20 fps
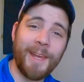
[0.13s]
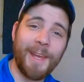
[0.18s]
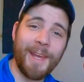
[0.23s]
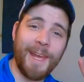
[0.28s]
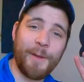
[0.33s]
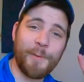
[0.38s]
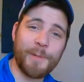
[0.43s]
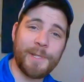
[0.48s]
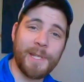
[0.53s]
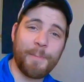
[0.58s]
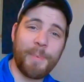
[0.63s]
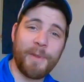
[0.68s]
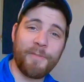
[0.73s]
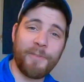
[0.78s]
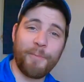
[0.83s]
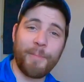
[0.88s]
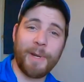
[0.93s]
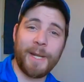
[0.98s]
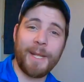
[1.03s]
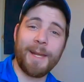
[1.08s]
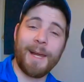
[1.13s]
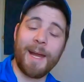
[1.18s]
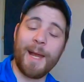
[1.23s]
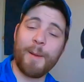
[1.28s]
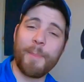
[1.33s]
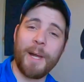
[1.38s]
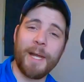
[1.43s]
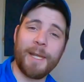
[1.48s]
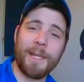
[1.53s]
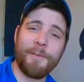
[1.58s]
Hey, what's up everybody?
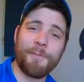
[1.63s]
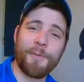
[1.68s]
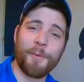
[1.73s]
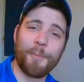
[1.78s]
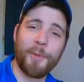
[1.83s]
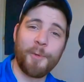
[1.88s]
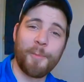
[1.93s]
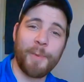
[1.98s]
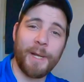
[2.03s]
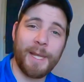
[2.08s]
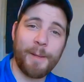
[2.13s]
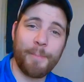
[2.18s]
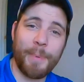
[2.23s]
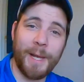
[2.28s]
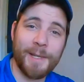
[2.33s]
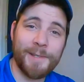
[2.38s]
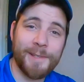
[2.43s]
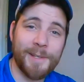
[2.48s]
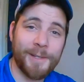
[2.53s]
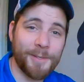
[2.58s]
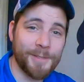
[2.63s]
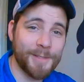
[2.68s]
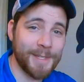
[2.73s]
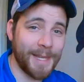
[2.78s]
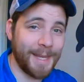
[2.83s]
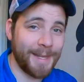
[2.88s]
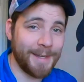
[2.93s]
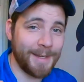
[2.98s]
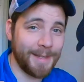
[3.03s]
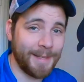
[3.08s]
I'm Mikey for Blue Mikey Bicycles,
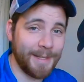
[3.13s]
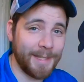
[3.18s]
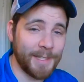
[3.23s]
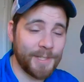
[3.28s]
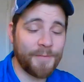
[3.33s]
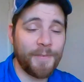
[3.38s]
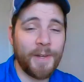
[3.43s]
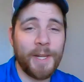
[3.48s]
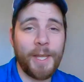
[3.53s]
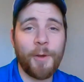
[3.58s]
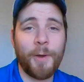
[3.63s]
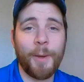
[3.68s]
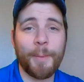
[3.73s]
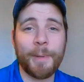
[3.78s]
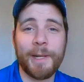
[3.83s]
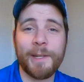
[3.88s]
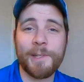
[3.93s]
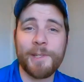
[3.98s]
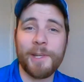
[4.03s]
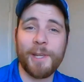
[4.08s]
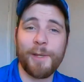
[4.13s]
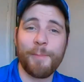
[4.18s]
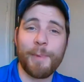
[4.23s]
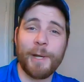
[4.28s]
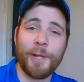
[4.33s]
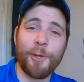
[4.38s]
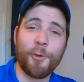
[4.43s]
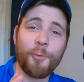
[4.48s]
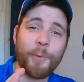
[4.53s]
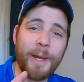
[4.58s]
and in this video I'm going to tell you
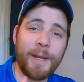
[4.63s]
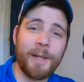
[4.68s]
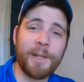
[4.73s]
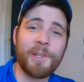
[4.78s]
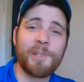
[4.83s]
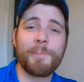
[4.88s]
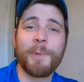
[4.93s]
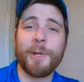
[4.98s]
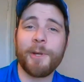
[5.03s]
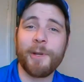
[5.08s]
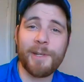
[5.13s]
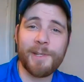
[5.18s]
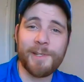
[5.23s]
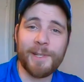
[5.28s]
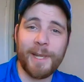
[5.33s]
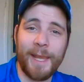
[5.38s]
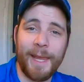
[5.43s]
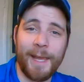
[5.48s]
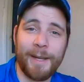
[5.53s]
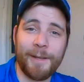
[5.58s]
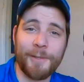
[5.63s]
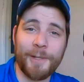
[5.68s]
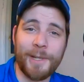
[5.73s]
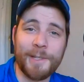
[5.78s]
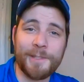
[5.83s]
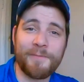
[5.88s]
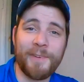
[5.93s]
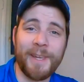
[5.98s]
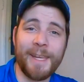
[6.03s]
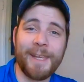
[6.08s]
about a great experience I had in
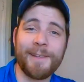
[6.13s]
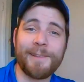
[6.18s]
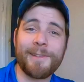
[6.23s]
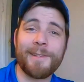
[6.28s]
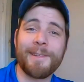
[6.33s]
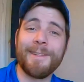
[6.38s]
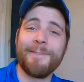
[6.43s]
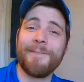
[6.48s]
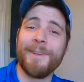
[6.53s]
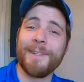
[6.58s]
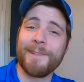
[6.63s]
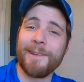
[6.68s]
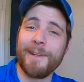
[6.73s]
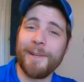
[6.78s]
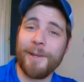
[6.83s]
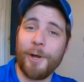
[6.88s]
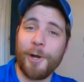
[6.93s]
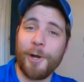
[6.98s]
Las Vegas visiting